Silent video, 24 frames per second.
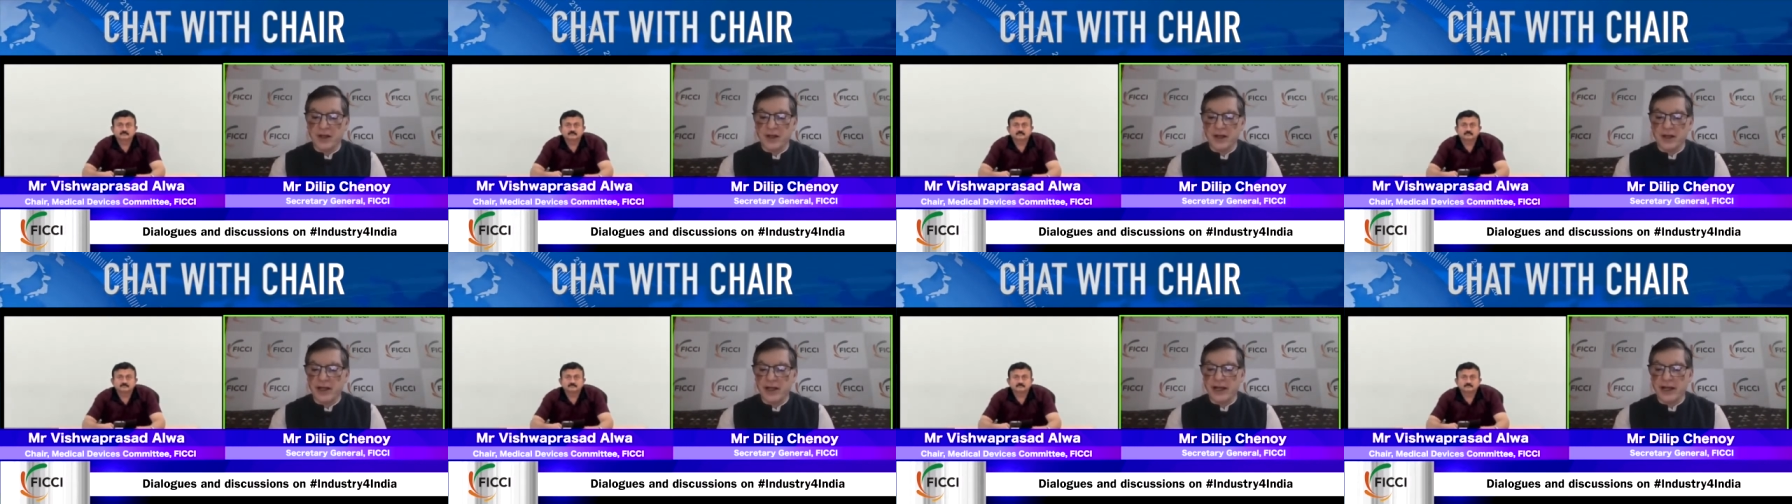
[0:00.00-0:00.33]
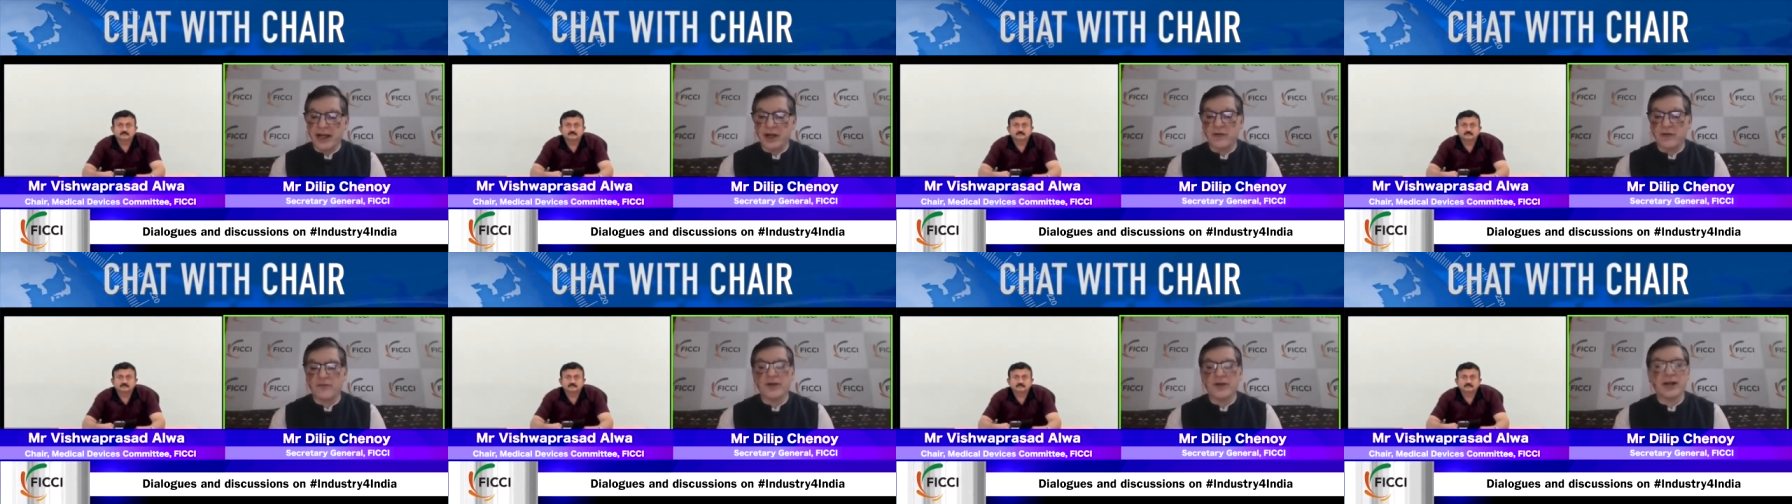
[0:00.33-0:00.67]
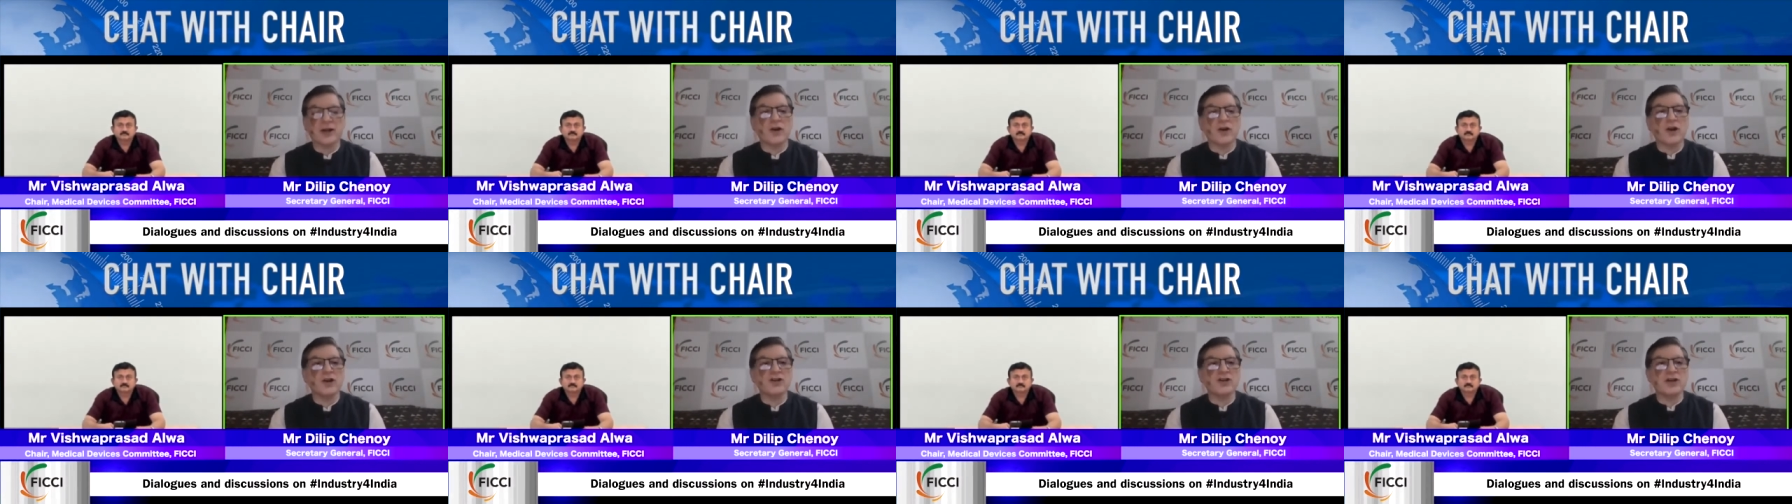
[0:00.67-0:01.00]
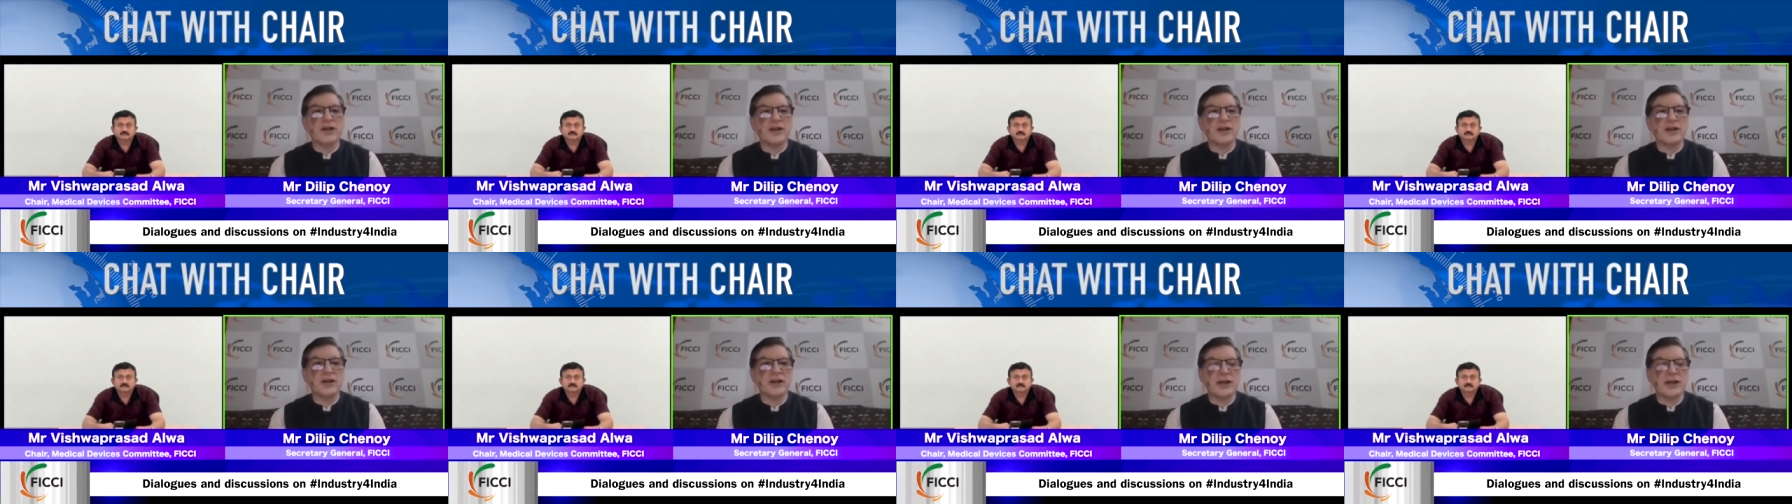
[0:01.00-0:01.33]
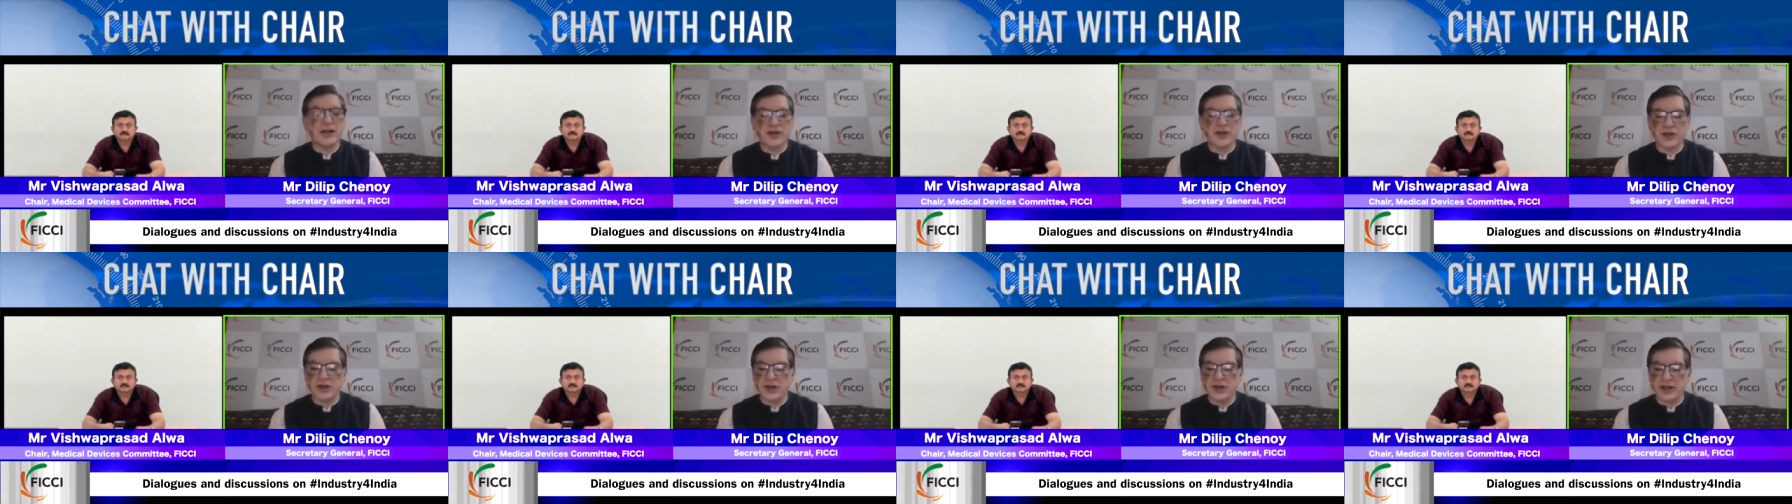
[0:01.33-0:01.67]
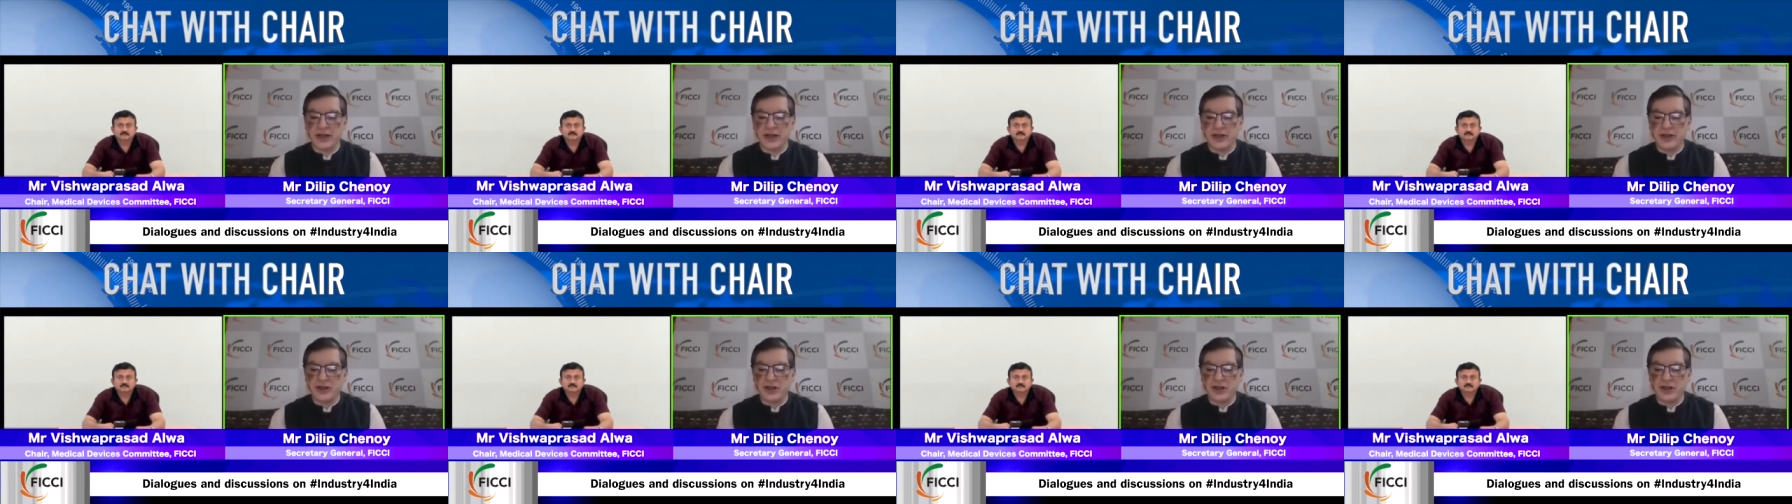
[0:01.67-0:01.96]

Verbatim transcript: the head of technology integration in